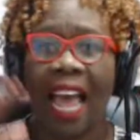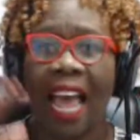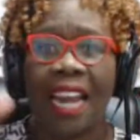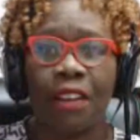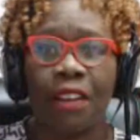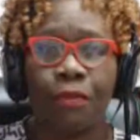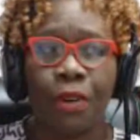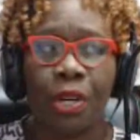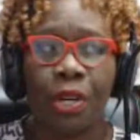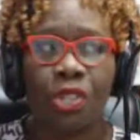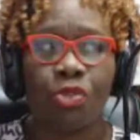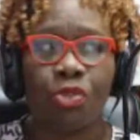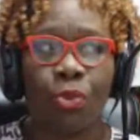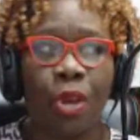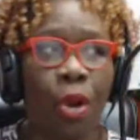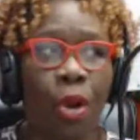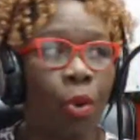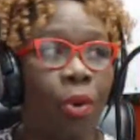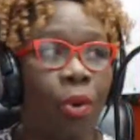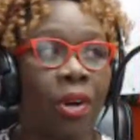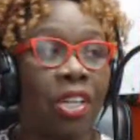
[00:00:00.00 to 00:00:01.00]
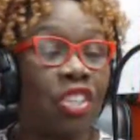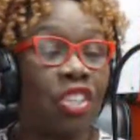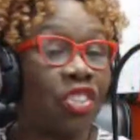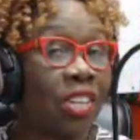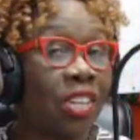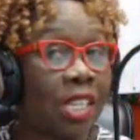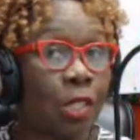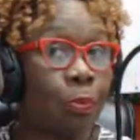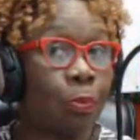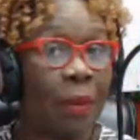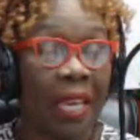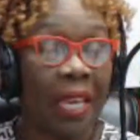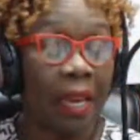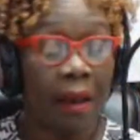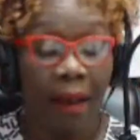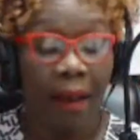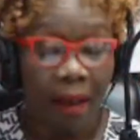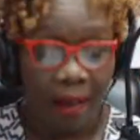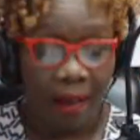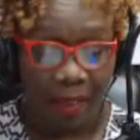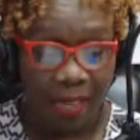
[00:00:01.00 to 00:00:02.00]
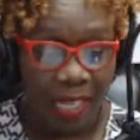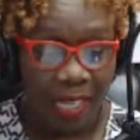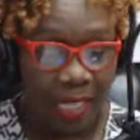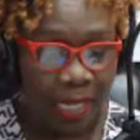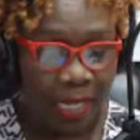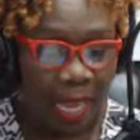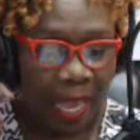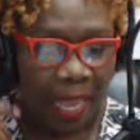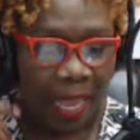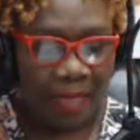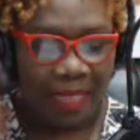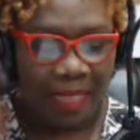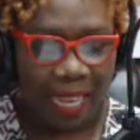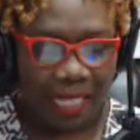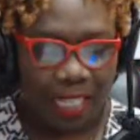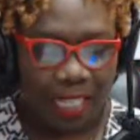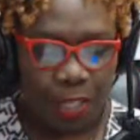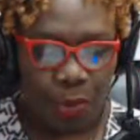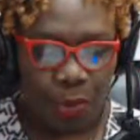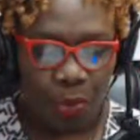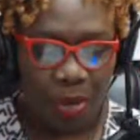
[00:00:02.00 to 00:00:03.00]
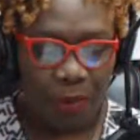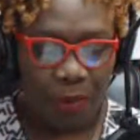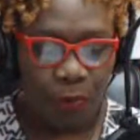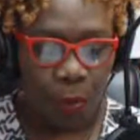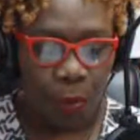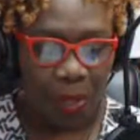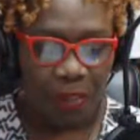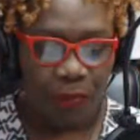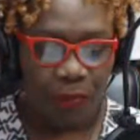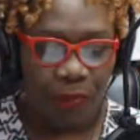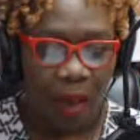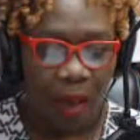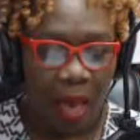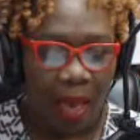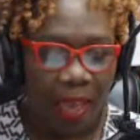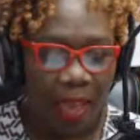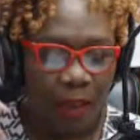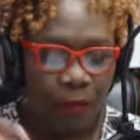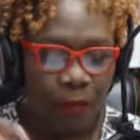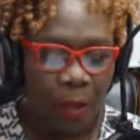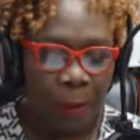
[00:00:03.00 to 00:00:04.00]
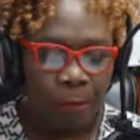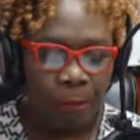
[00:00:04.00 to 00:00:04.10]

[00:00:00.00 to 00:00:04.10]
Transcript: anniversary, or just because. That's at 3:45.